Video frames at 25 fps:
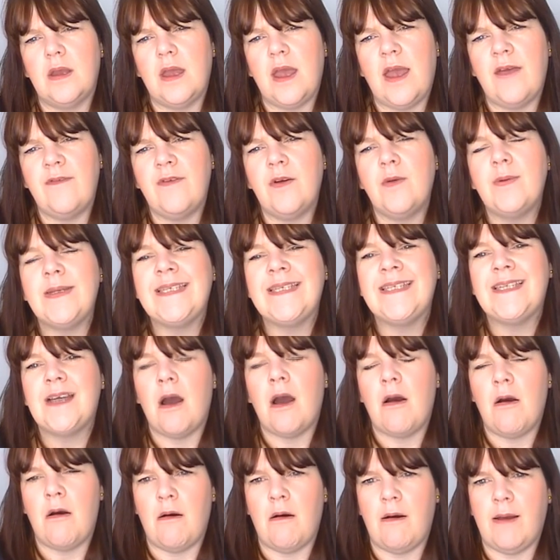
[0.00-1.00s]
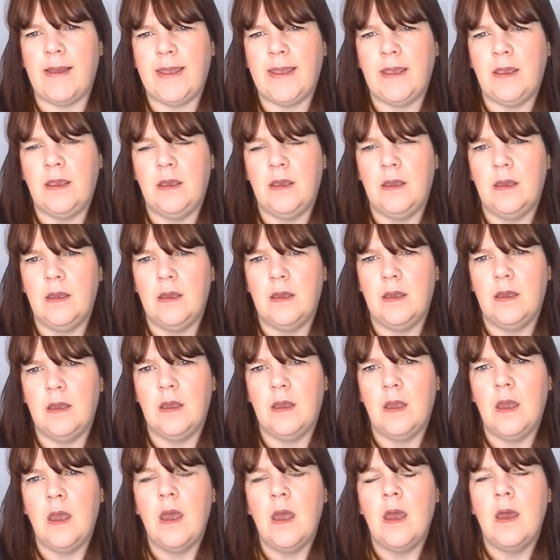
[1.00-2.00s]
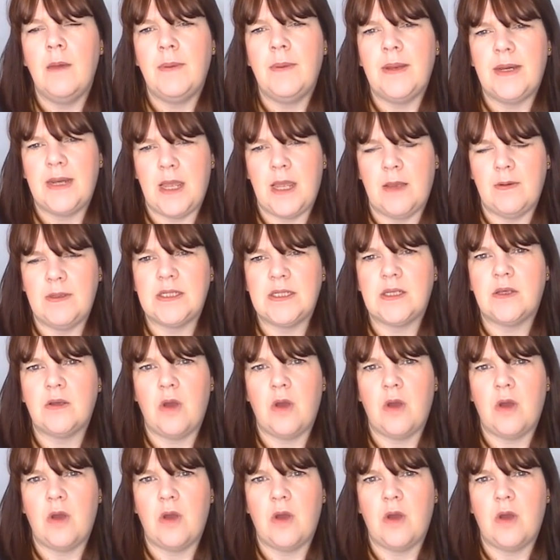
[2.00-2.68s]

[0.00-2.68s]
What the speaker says: Ethel and Di, but now it's